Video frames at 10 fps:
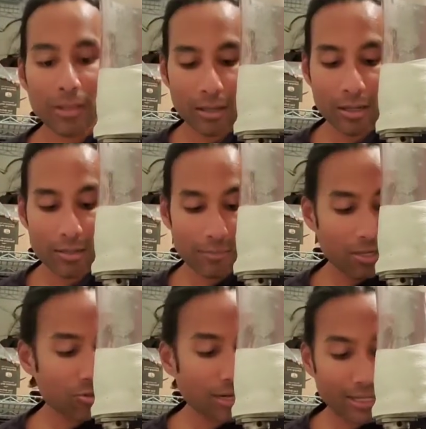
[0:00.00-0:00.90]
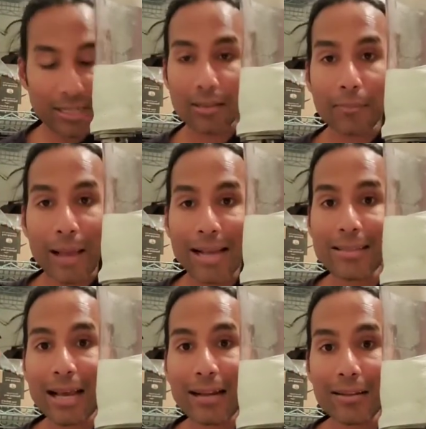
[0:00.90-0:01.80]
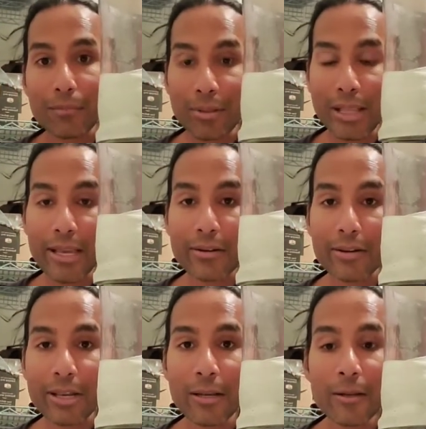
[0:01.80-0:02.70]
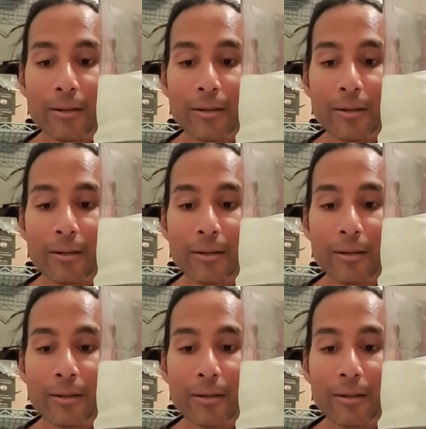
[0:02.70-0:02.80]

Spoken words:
And trying to get the max out of the blade, okay?